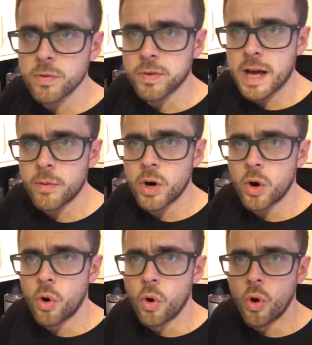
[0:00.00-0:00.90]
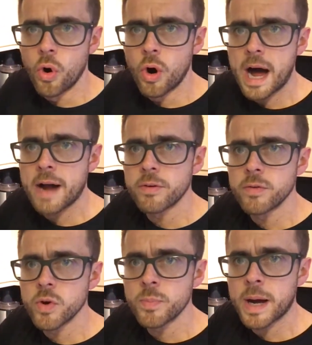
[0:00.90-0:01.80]
flour or
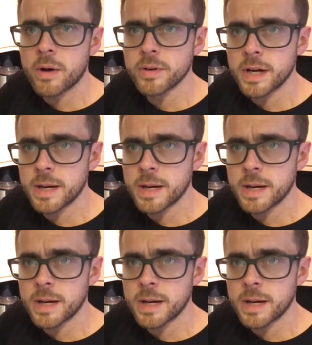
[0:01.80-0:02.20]
arrowroot powder.